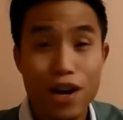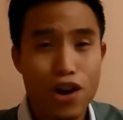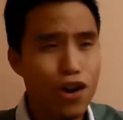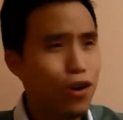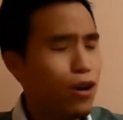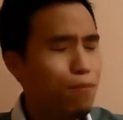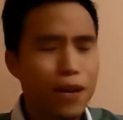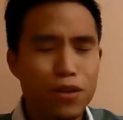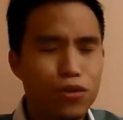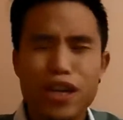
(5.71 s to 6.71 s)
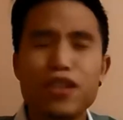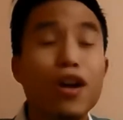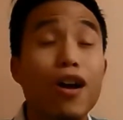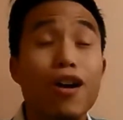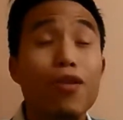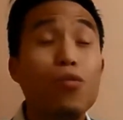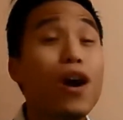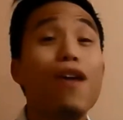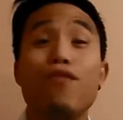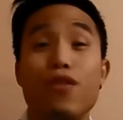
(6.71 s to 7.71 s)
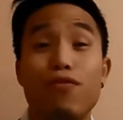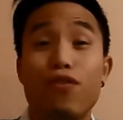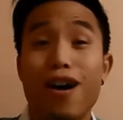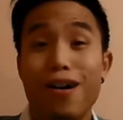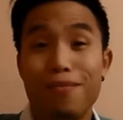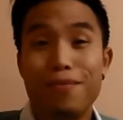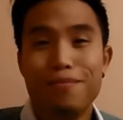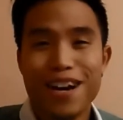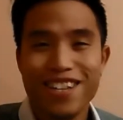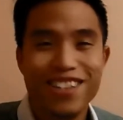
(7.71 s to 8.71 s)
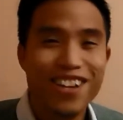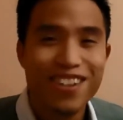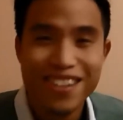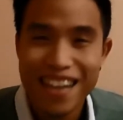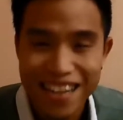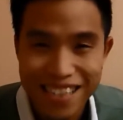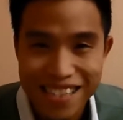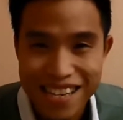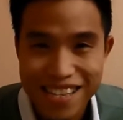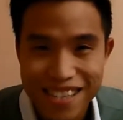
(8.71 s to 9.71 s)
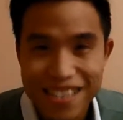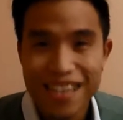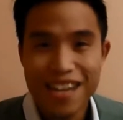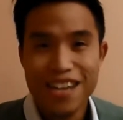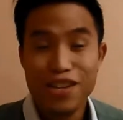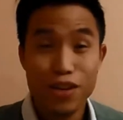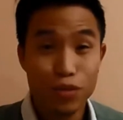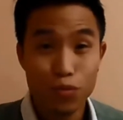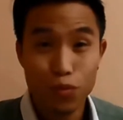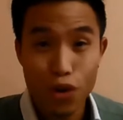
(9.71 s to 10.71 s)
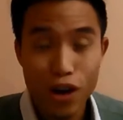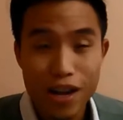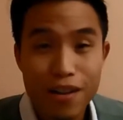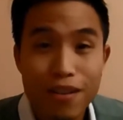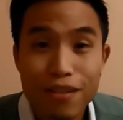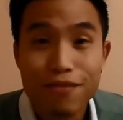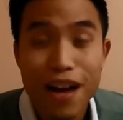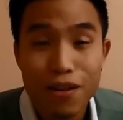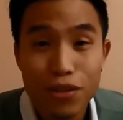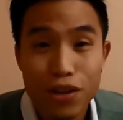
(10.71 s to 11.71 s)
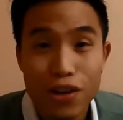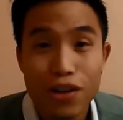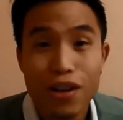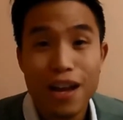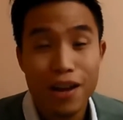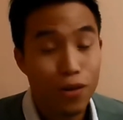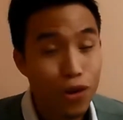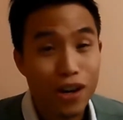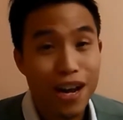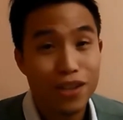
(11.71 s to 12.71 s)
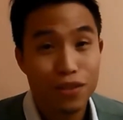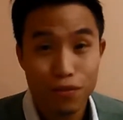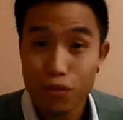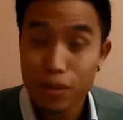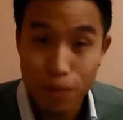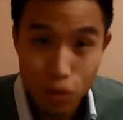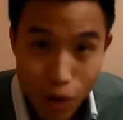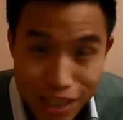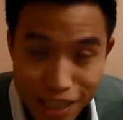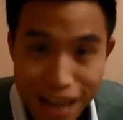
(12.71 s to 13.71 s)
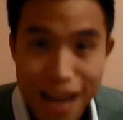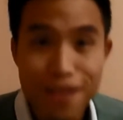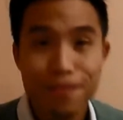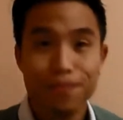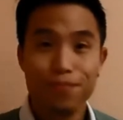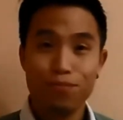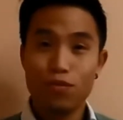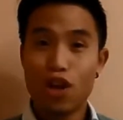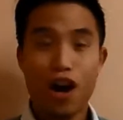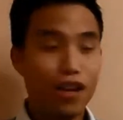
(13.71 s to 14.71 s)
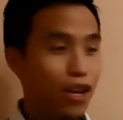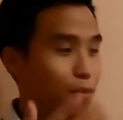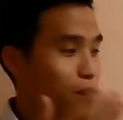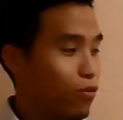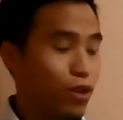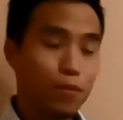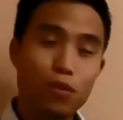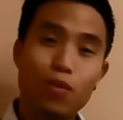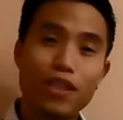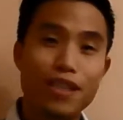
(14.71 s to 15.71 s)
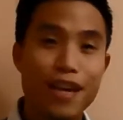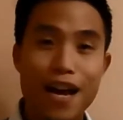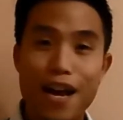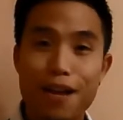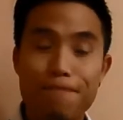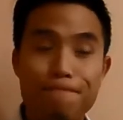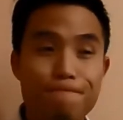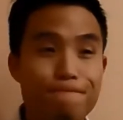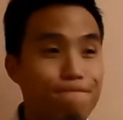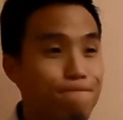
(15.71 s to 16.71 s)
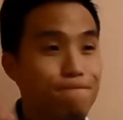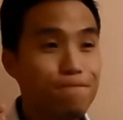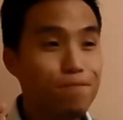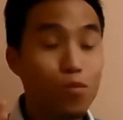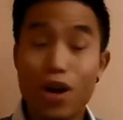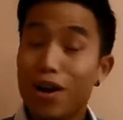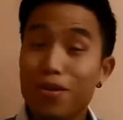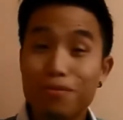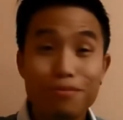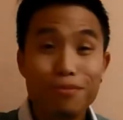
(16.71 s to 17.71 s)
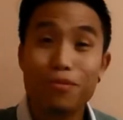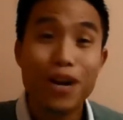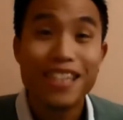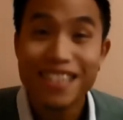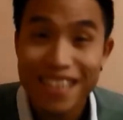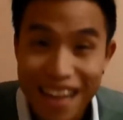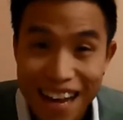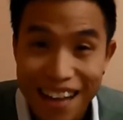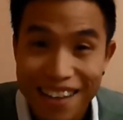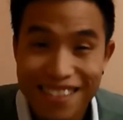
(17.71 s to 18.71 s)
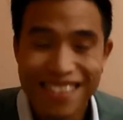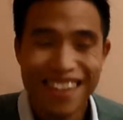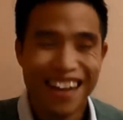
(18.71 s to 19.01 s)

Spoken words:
Twitter, Pinterest, wherever you're from, my dear netizens. Here's Roy, founder and organizer of Christmas Once Again, talking about Christmas once again. Well, once again.